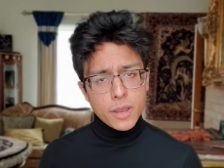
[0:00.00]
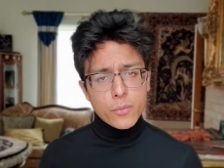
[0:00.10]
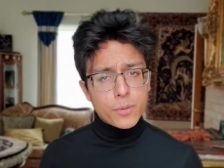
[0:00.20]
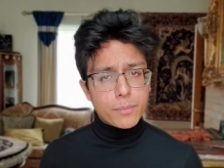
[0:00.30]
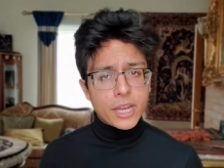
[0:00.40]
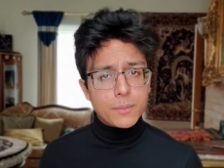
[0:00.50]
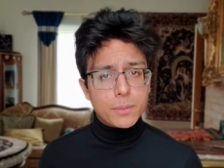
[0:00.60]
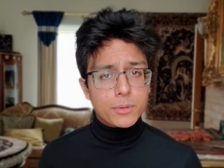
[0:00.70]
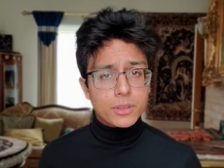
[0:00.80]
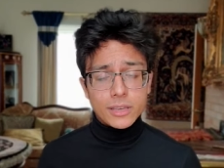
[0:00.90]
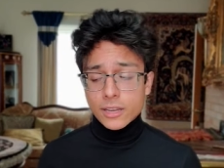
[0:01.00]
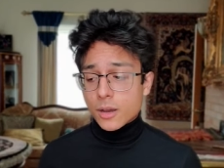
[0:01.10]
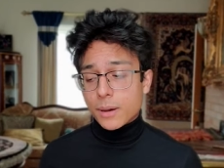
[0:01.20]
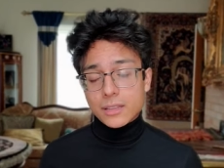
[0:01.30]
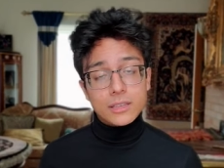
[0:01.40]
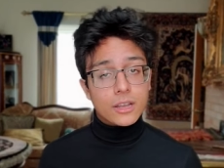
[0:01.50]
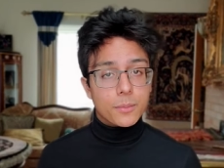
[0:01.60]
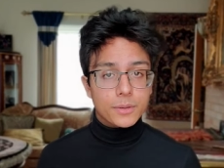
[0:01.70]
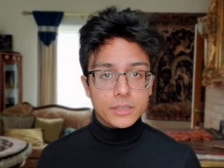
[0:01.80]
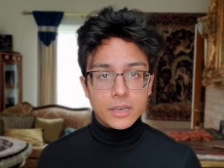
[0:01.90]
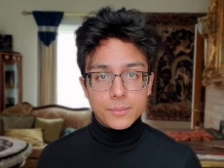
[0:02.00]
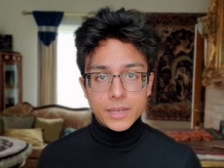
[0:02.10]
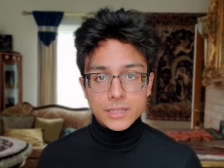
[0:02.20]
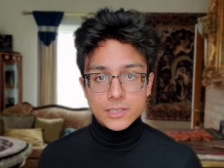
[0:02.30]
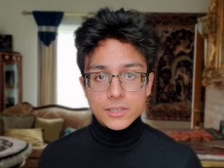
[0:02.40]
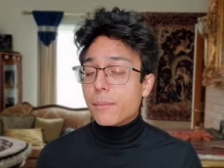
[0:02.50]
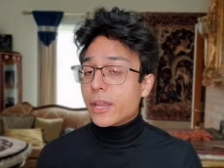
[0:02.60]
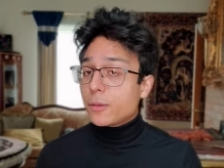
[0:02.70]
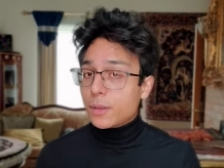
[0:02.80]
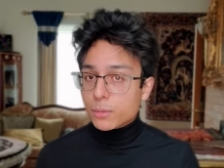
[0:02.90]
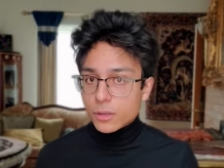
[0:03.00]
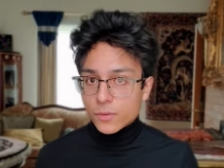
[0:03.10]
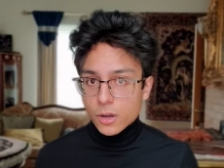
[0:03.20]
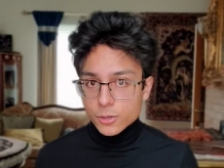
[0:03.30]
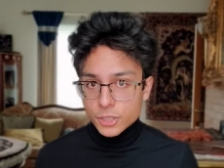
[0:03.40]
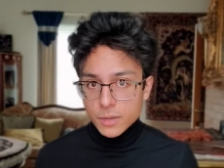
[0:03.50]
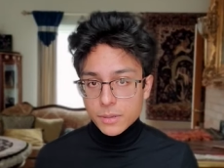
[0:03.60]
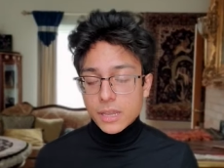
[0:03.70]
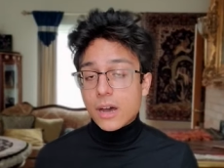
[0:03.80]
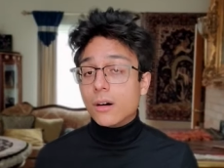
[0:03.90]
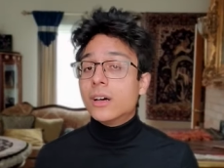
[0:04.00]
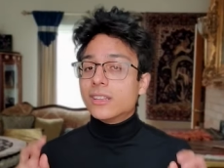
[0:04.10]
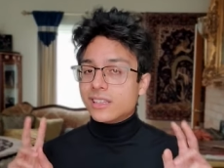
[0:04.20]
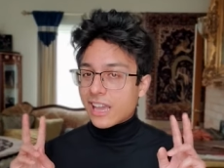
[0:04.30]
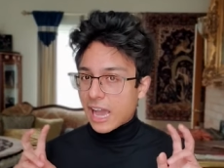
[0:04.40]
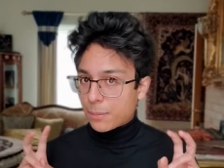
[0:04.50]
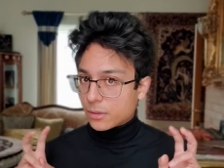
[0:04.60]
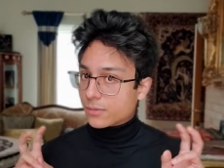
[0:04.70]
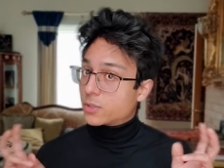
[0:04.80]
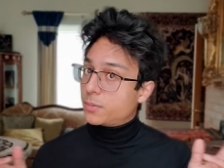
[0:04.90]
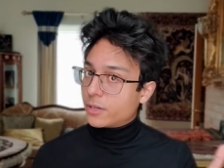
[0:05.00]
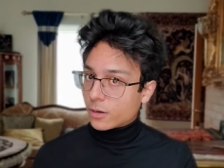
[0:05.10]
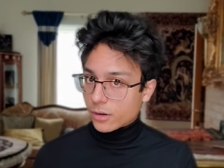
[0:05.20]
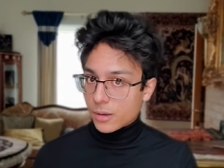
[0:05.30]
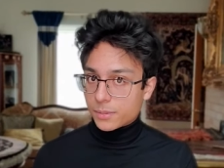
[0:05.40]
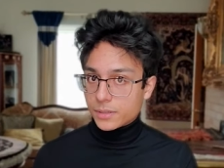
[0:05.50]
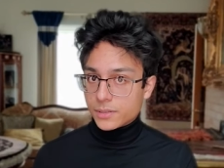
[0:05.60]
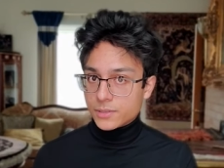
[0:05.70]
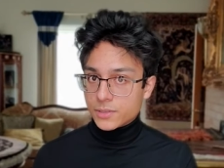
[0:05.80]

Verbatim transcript: what many people think about the company that makes it. Many people have called J B L the Apple of speaker companies,